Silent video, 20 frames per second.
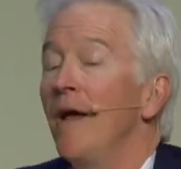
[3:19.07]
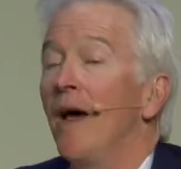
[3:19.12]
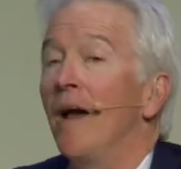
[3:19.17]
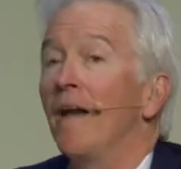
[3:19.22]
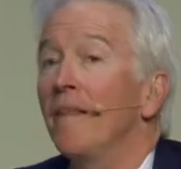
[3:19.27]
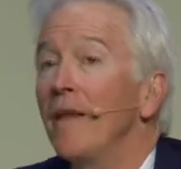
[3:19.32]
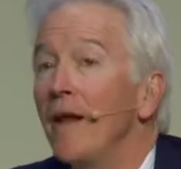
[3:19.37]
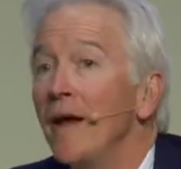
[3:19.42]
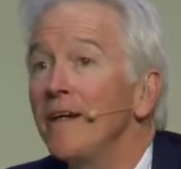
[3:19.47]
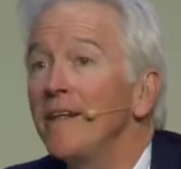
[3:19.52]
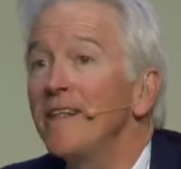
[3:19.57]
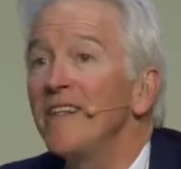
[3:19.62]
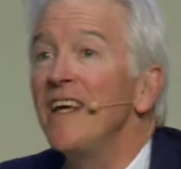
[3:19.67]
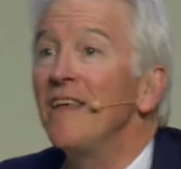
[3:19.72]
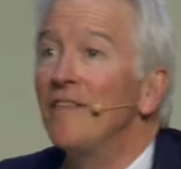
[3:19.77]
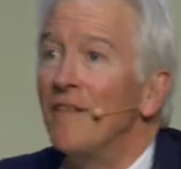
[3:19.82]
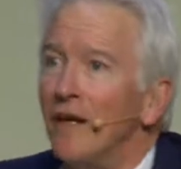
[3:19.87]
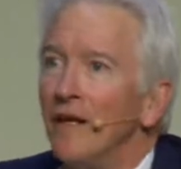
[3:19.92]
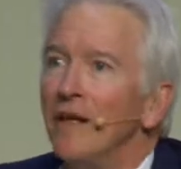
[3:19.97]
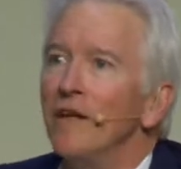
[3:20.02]
And in the
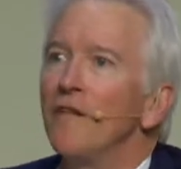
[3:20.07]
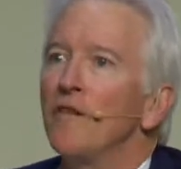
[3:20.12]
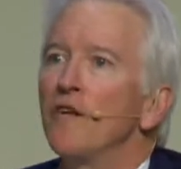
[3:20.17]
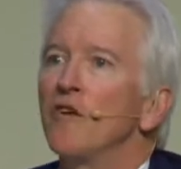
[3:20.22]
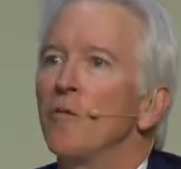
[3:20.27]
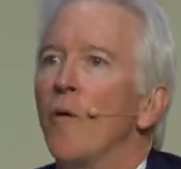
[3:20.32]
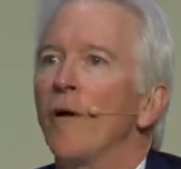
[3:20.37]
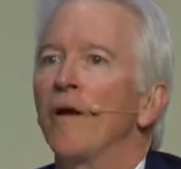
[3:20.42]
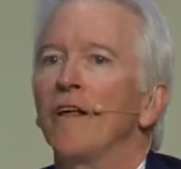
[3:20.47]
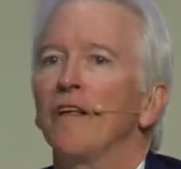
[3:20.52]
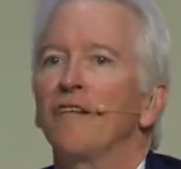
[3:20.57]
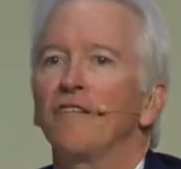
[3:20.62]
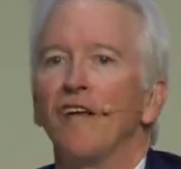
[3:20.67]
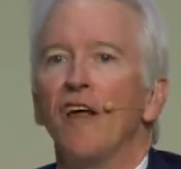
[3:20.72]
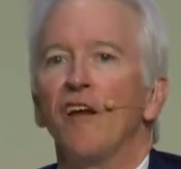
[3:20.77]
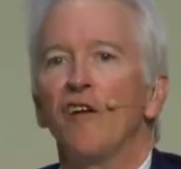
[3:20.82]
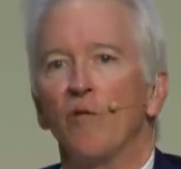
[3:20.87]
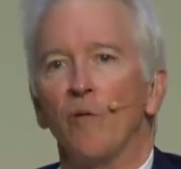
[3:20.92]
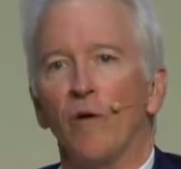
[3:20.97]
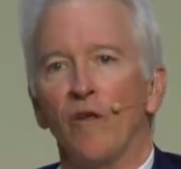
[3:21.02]
19th and into the 20th
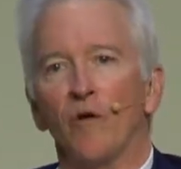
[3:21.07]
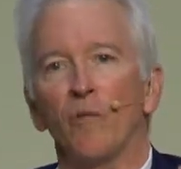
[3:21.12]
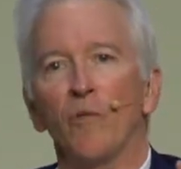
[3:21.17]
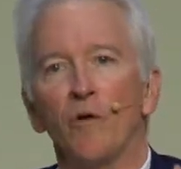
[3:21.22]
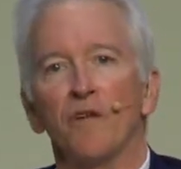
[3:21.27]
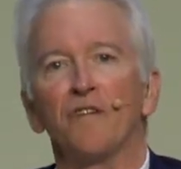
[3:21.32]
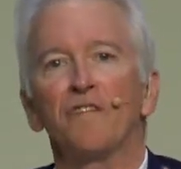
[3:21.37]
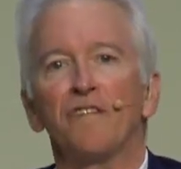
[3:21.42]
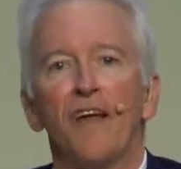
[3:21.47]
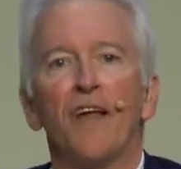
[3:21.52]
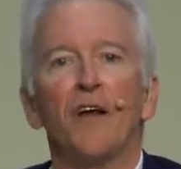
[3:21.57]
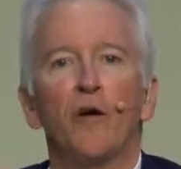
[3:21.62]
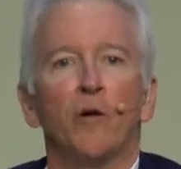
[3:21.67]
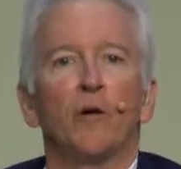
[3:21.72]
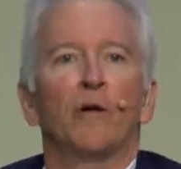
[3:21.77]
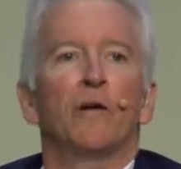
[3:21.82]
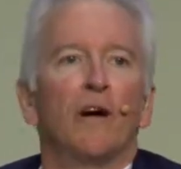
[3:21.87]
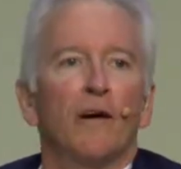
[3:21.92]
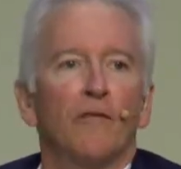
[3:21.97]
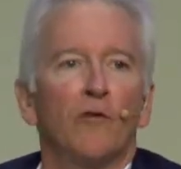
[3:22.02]
century, the real
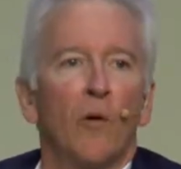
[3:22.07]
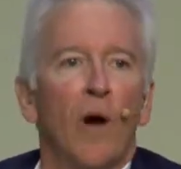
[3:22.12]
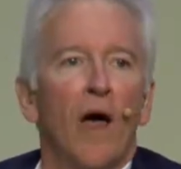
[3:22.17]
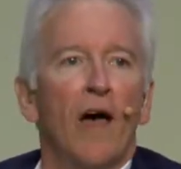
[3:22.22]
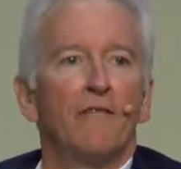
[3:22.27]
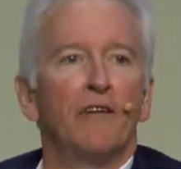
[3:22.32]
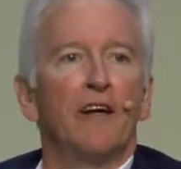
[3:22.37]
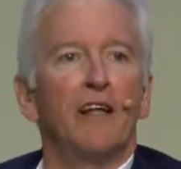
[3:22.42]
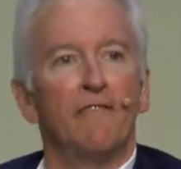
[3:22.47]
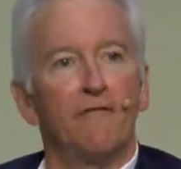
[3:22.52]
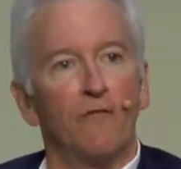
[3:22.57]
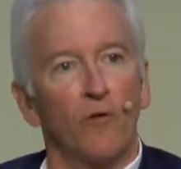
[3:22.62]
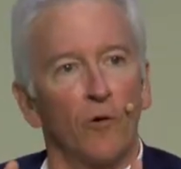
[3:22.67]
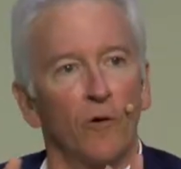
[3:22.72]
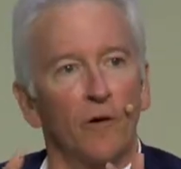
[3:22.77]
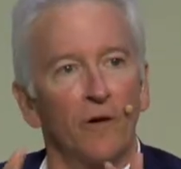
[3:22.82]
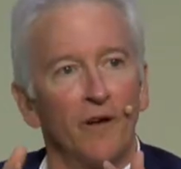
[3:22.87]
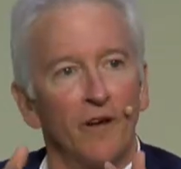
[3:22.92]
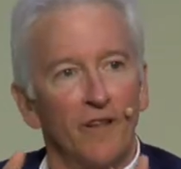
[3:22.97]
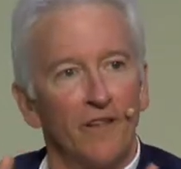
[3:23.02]
center of gravity
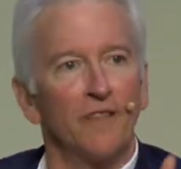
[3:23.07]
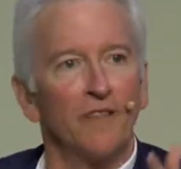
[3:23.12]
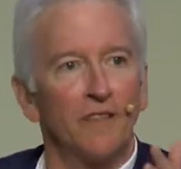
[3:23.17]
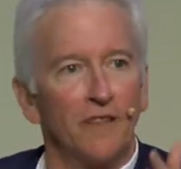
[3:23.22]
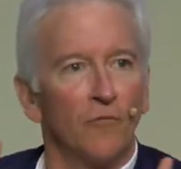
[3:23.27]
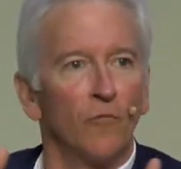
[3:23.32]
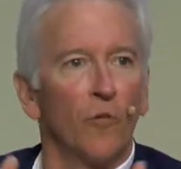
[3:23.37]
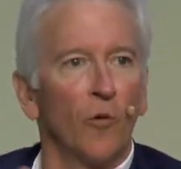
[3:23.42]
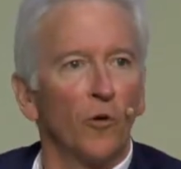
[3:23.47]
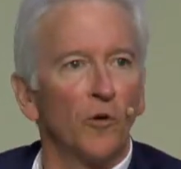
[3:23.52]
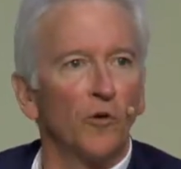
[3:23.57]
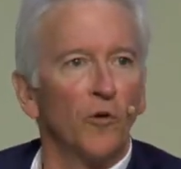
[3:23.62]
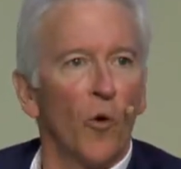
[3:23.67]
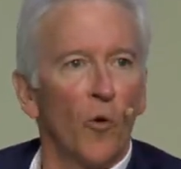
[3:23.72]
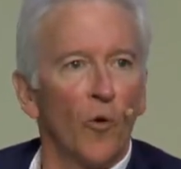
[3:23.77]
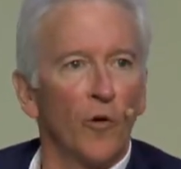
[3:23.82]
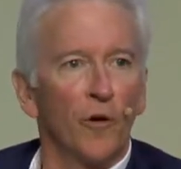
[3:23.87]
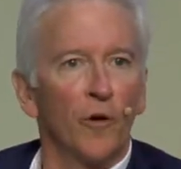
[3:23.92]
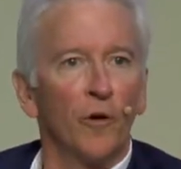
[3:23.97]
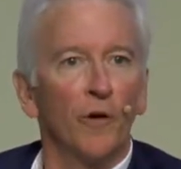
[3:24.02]
for the world
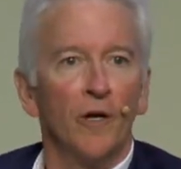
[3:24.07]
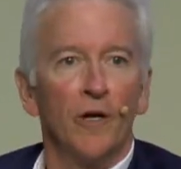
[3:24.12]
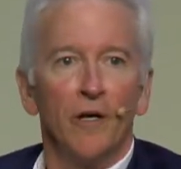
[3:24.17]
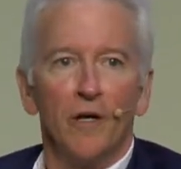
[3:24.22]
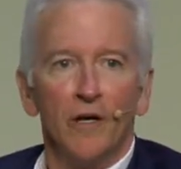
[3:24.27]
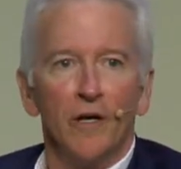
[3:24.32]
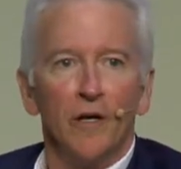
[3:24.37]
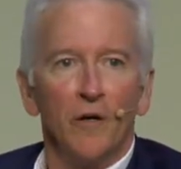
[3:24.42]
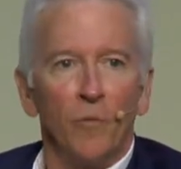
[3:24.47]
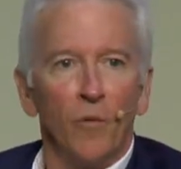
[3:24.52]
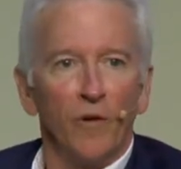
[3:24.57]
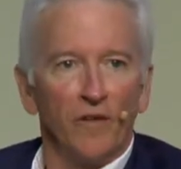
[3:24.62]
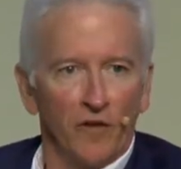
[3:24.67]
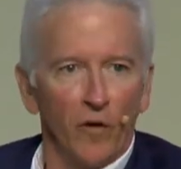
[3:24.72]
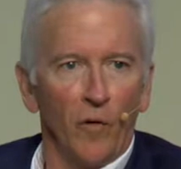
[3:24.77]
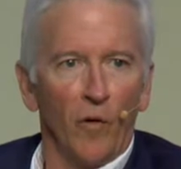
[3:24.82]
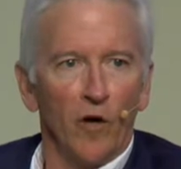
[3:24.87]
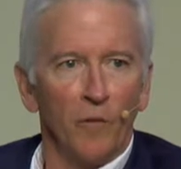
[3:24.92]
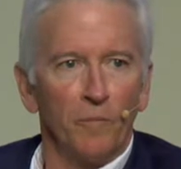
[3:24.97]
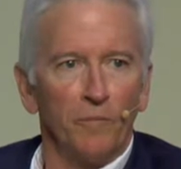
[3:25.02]
order was
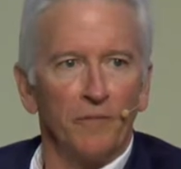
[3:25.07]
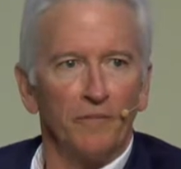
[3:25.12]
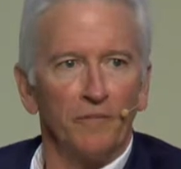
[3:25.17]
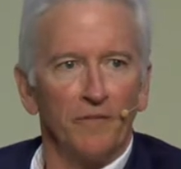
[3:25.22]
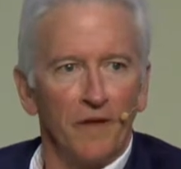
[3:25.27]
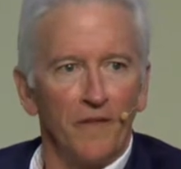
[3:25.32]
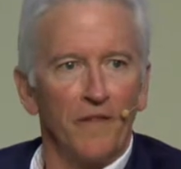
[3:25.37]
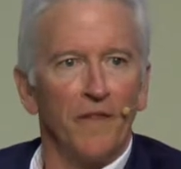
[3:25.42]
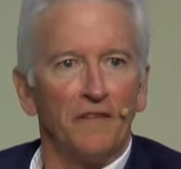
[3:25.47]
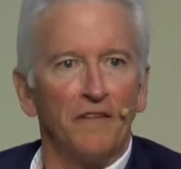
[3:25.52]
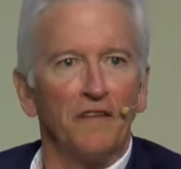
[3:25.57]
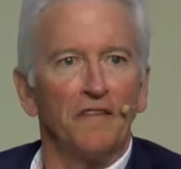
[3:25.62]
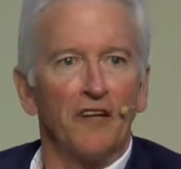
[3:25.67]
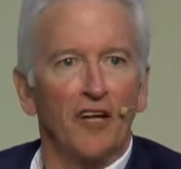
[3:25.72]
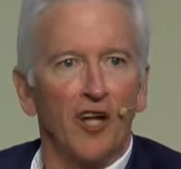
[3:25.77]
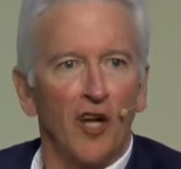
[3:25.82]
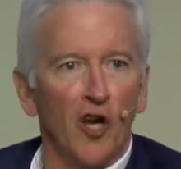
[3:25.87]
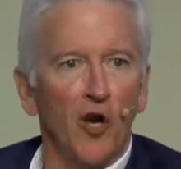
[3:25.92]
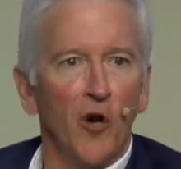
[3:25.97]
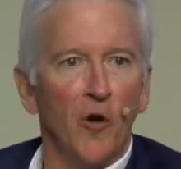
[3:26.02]
Europe, and this is the
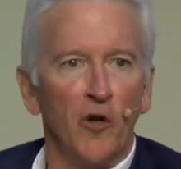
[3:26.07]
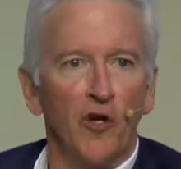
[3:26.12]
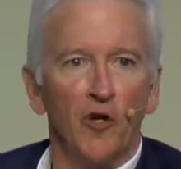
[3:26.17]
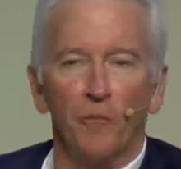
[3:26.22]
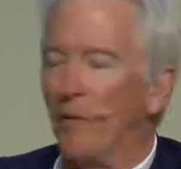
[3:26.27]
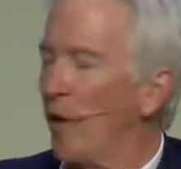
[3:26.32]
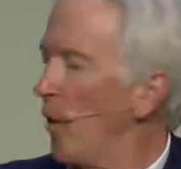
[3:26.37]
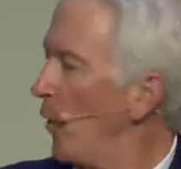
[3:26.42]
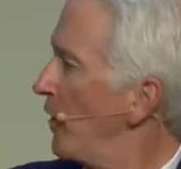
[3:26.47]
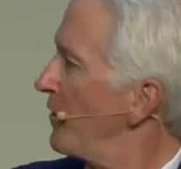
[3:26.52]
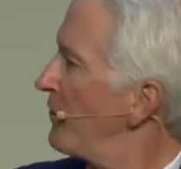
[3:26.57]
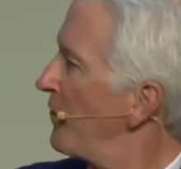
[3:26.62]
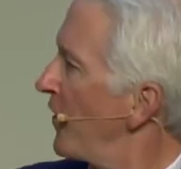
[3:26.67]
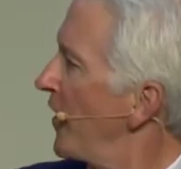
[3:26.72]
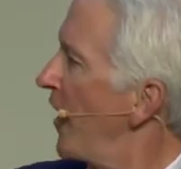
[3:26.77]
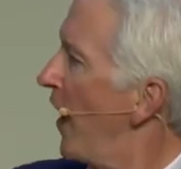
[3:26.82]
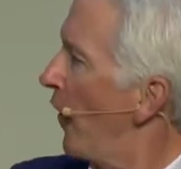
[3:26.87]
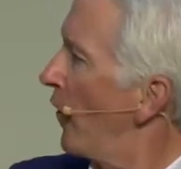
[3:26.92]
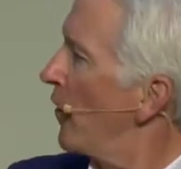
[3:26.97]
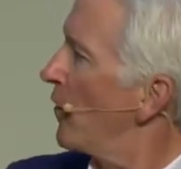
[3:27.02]
colonial period for
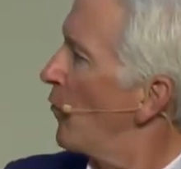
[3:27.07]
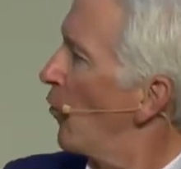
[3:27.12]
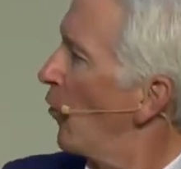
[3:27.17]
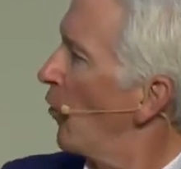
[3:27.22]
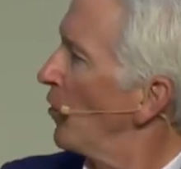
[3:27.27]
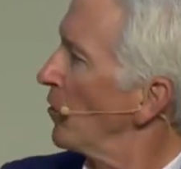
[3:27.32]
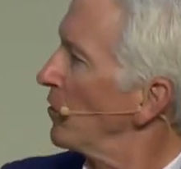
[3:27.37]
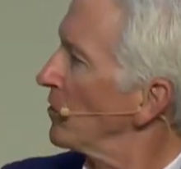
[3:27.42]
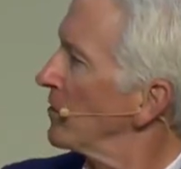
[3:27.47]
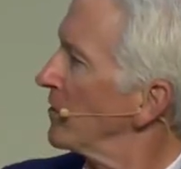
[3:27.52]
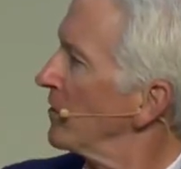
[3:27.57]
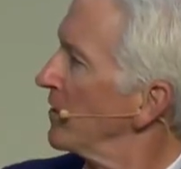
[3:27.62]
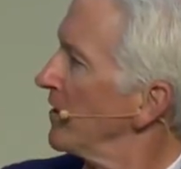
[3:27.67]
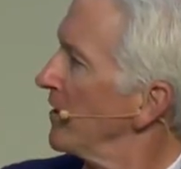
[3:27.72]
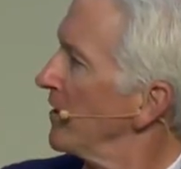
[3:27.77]
the Arab world.